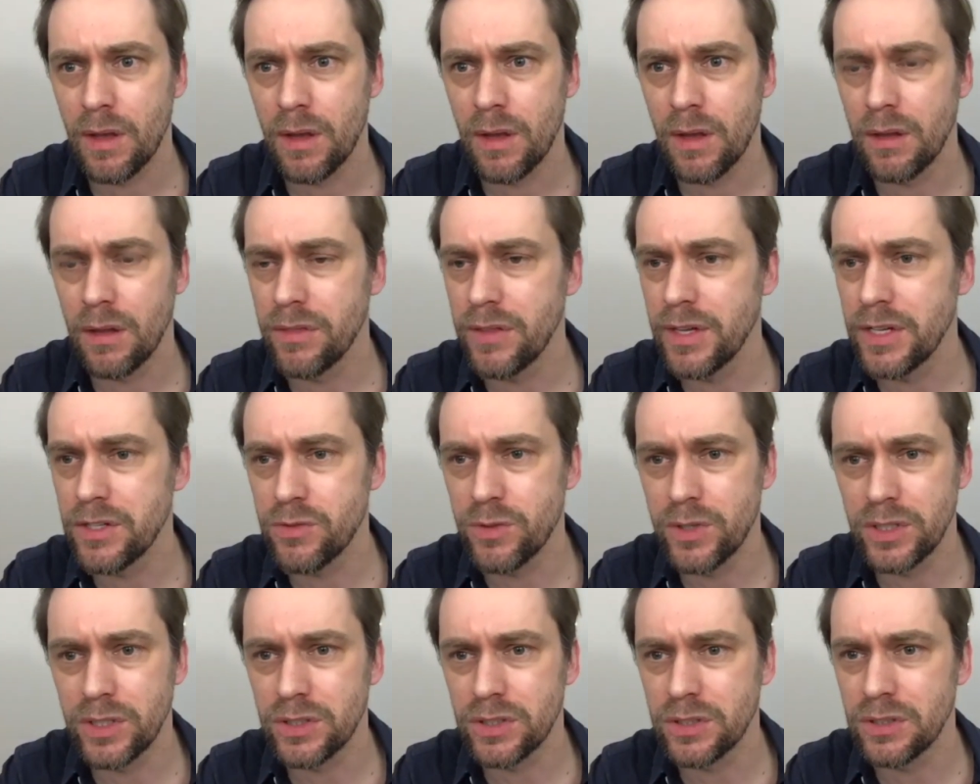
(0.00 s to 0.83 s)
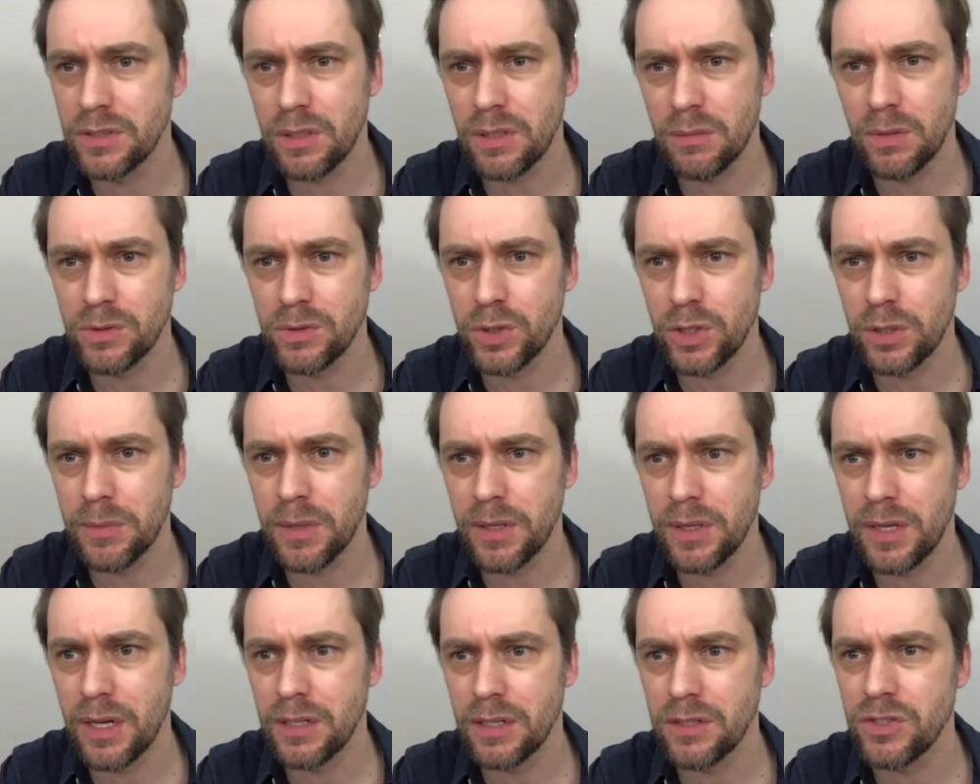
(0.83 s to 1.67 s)
Theatre auditions, I'm not talking about
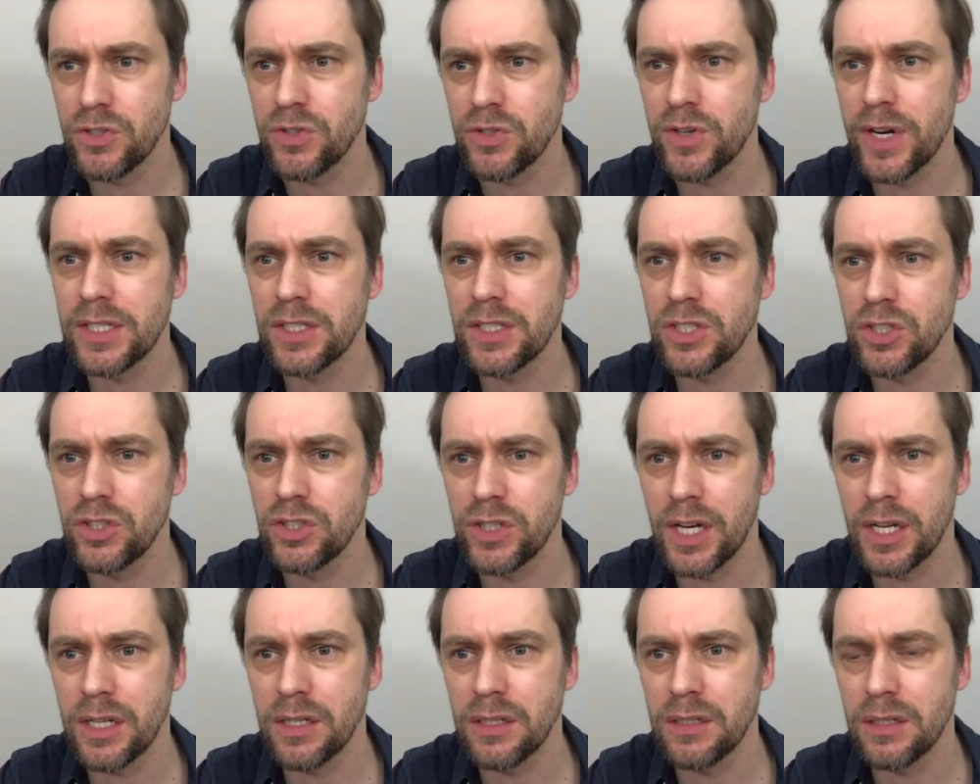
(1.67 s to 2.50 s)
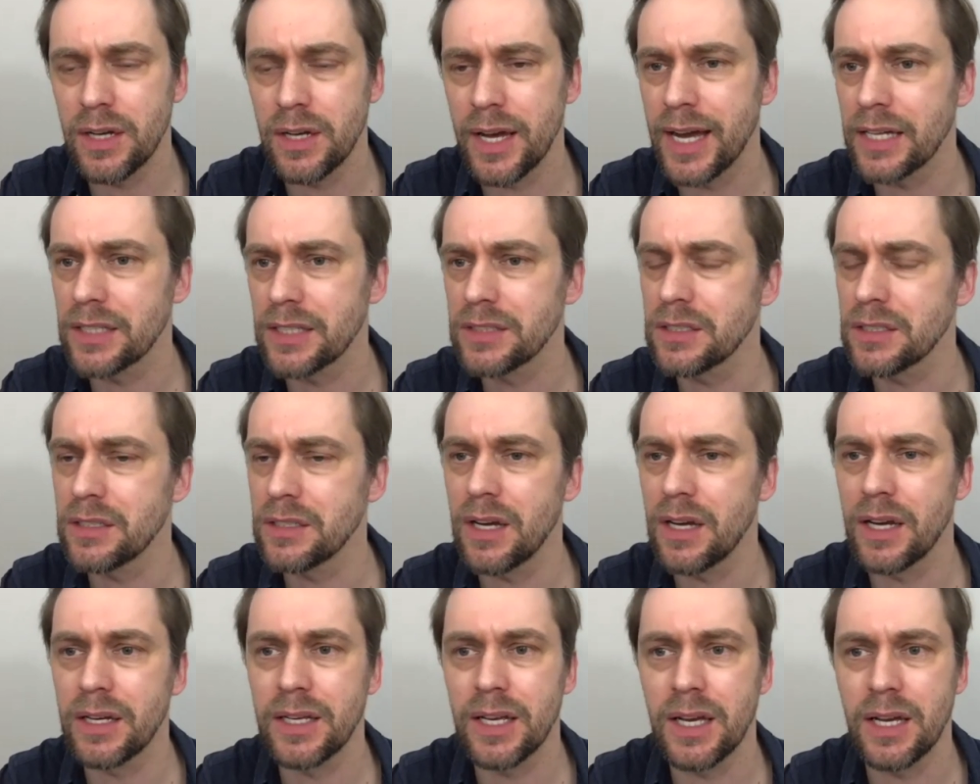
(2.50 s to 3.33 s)
that. Transgender actor,
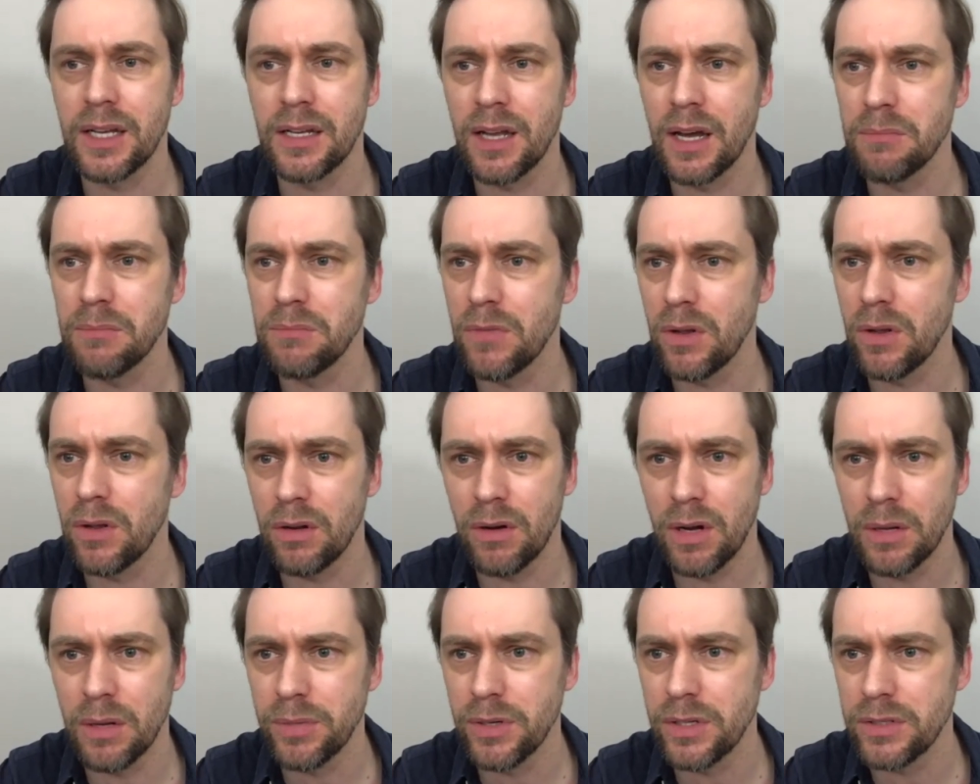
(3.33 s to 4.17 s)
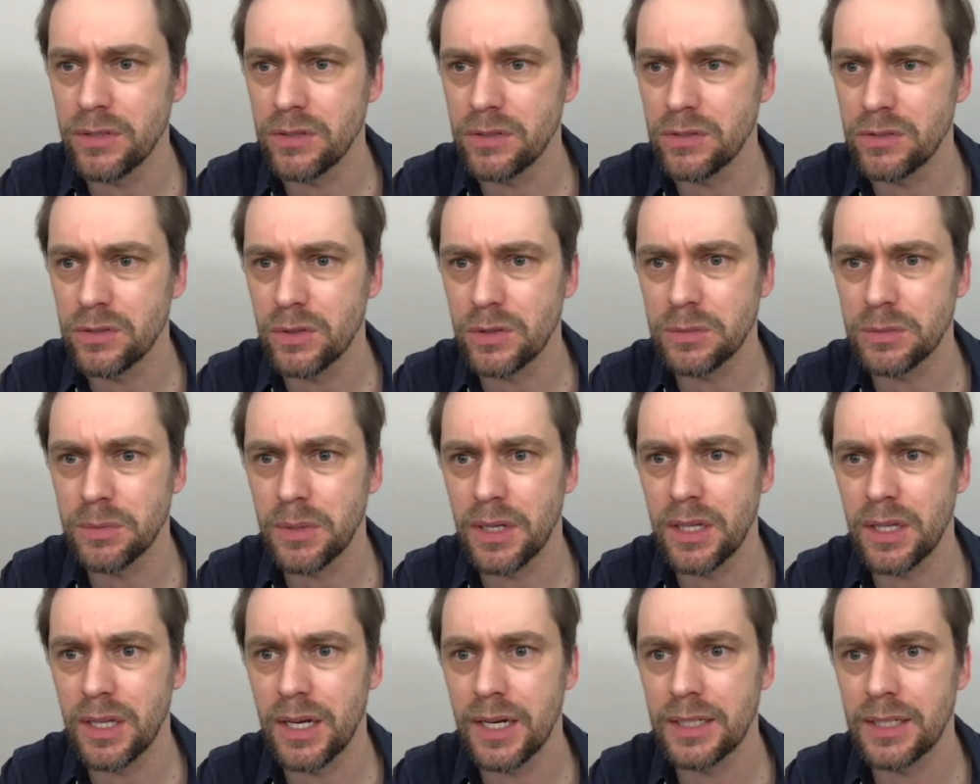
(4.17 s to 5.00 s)
again, I'm not the right person to talk
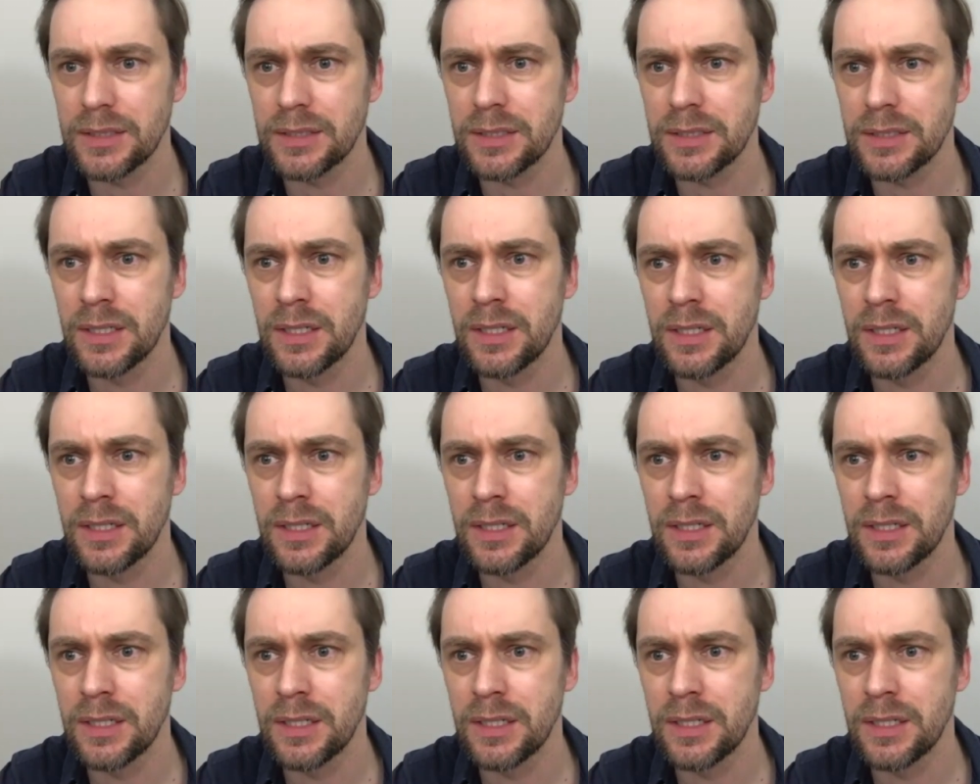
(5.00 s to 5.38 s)
about that.